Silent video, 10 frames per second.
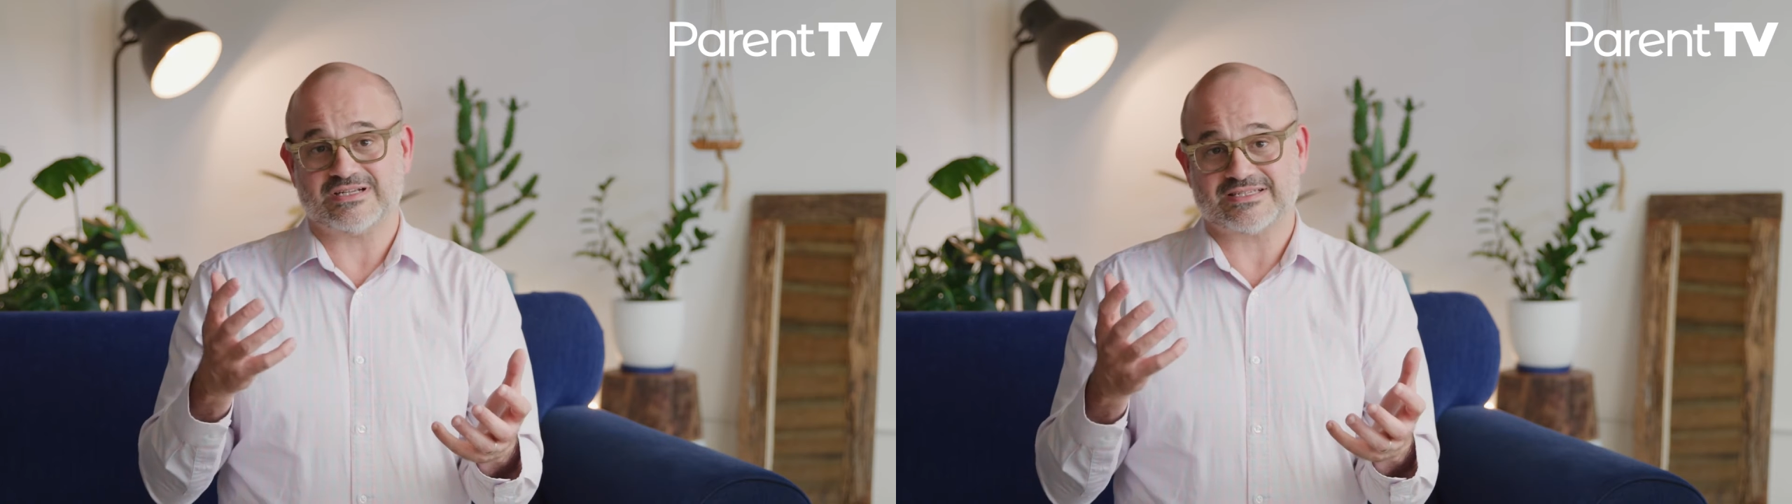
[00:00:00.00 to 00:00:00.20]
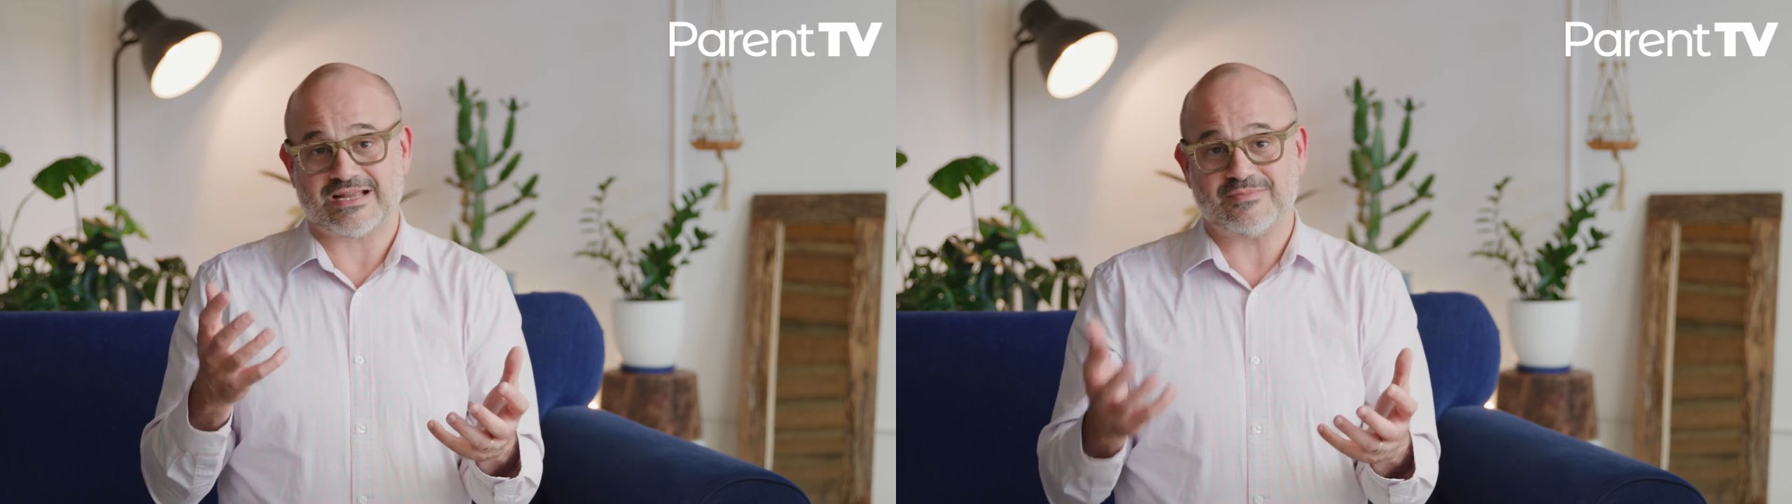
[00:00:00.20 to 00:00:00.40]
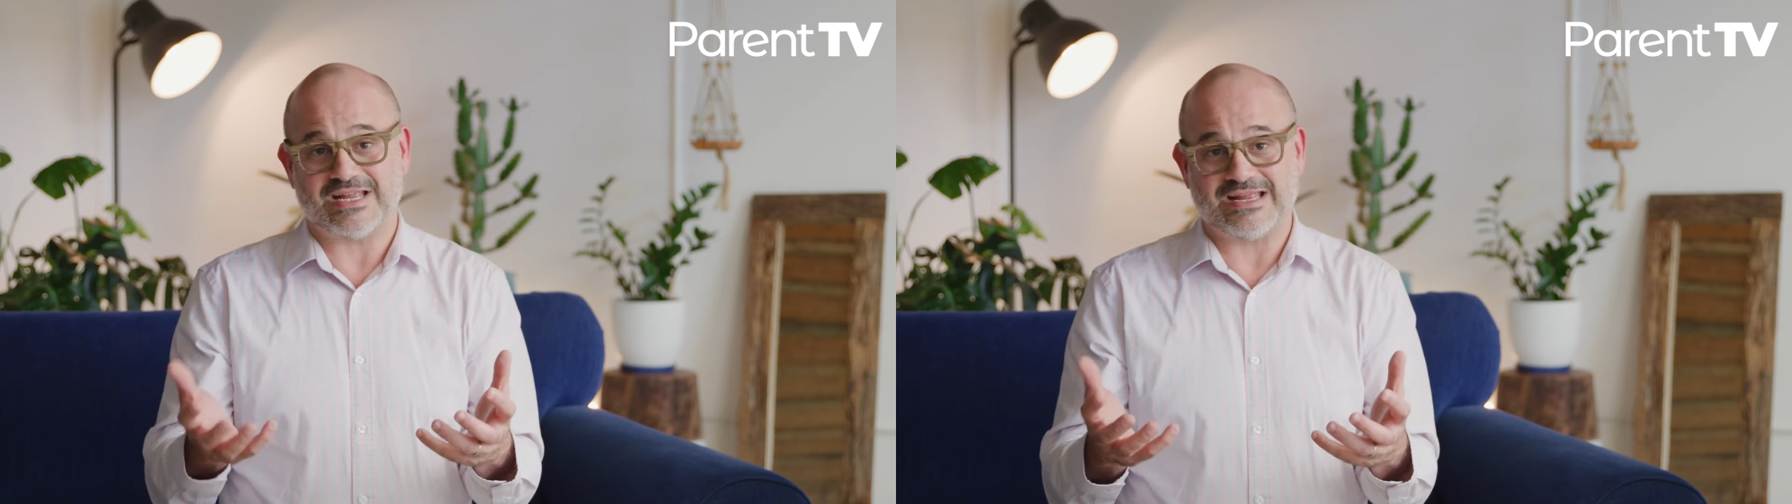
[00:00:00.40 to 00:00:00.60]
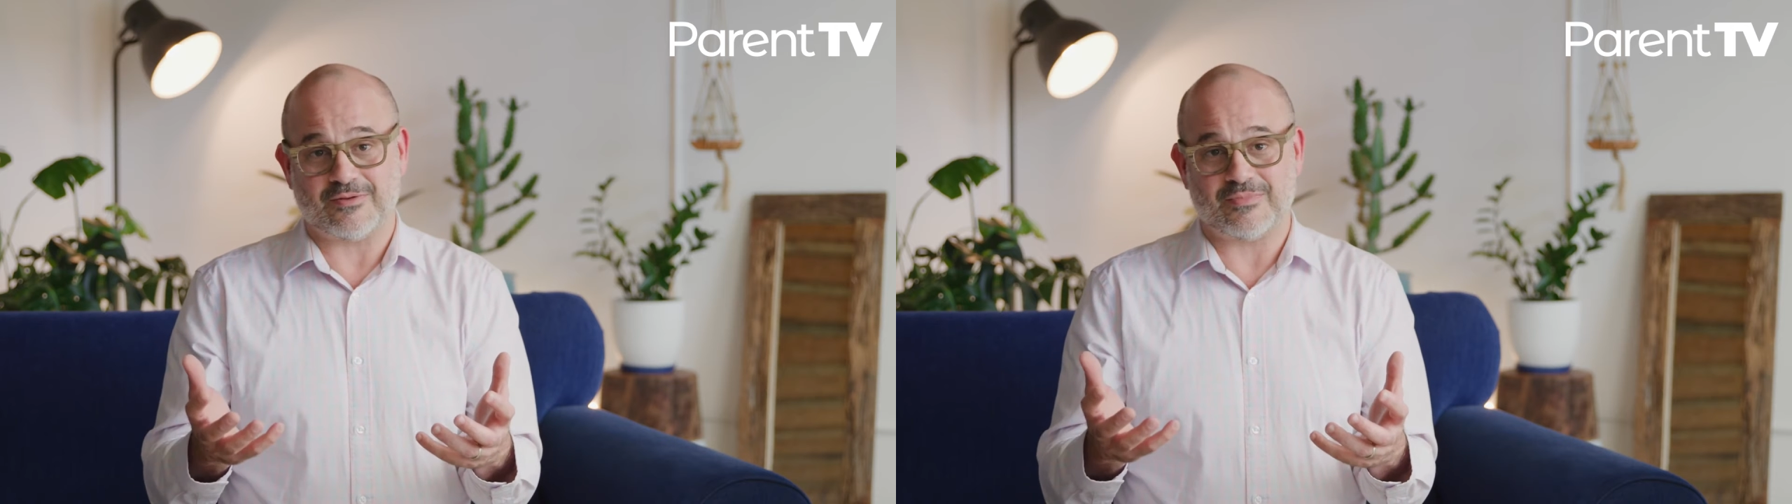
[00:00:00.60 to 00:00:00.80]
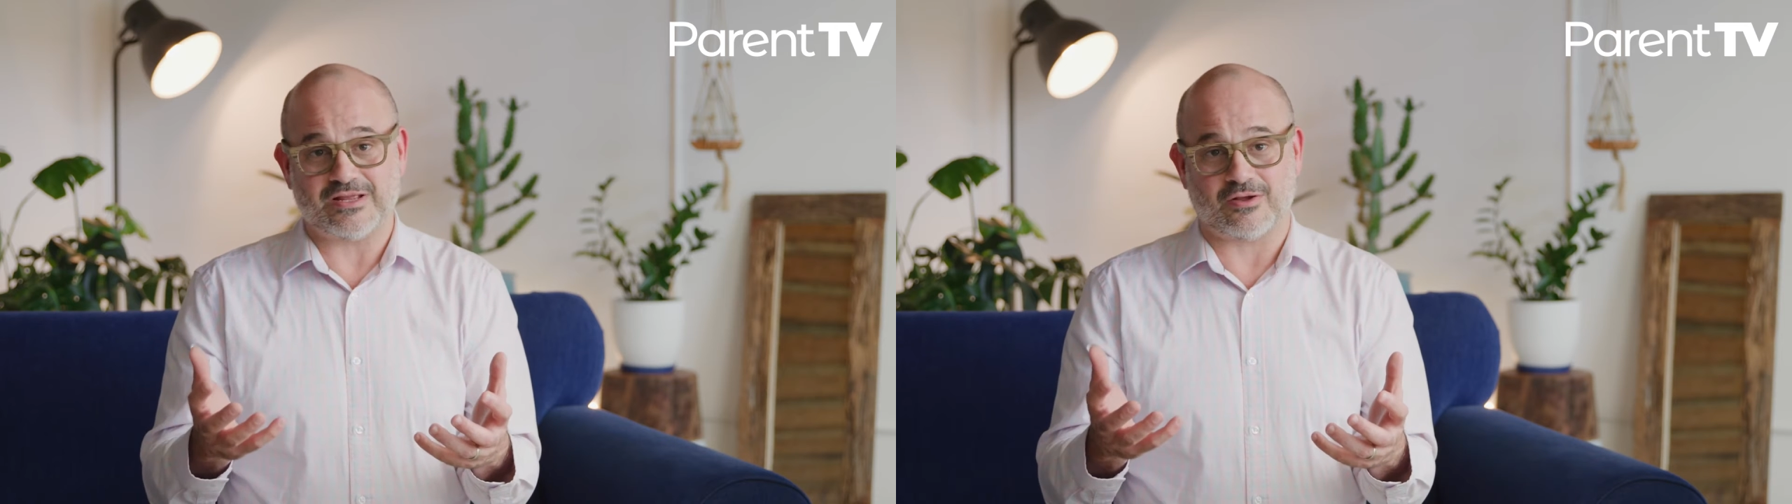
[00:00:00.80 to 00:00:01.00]
it's time to eat a
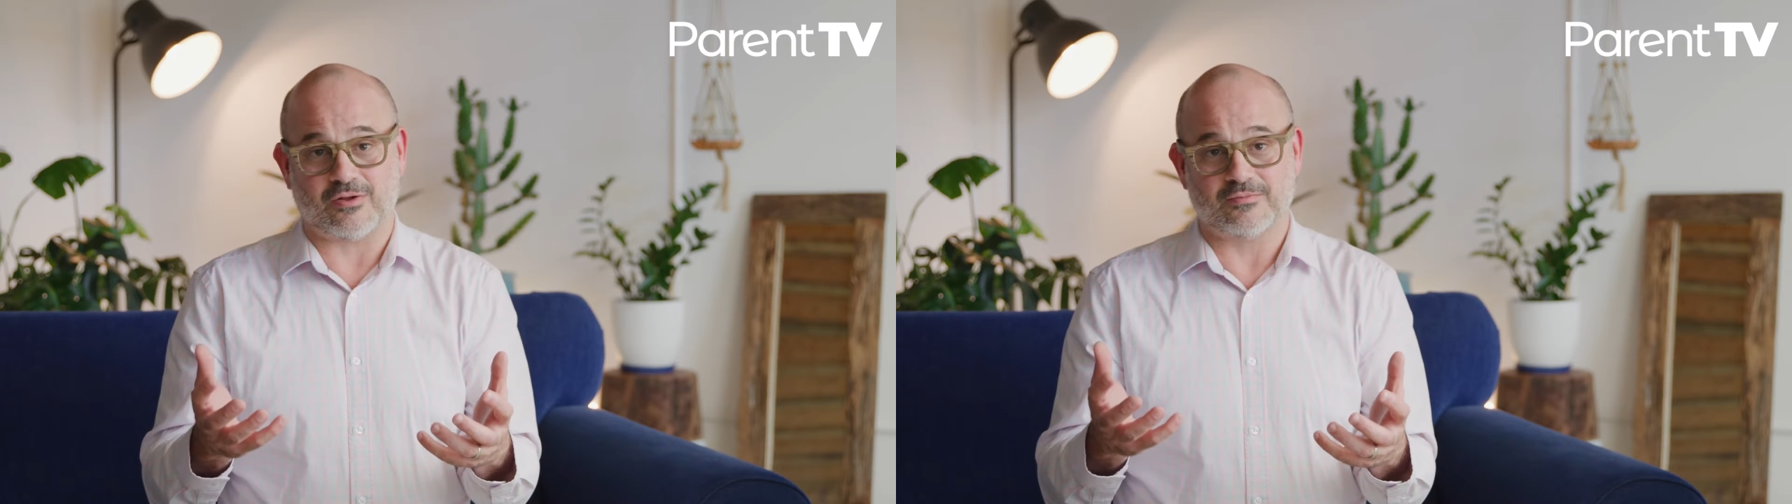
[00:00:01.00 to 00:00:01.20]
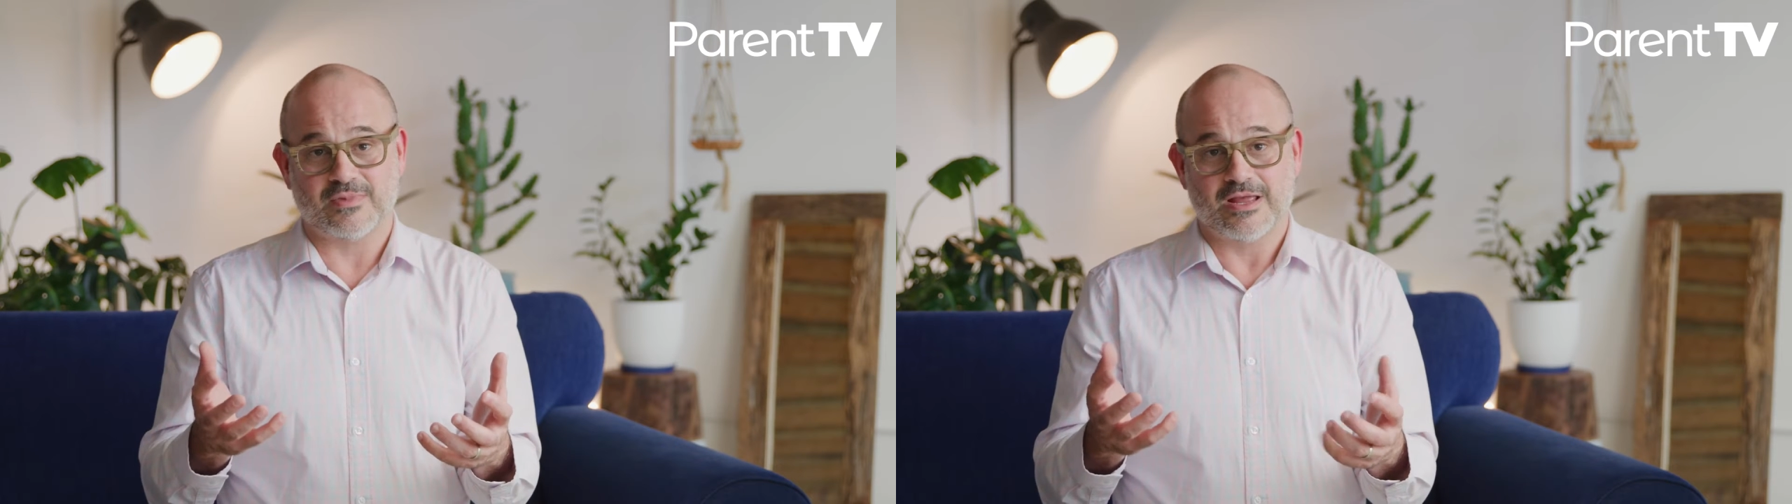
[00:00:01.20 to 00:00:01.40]
meal?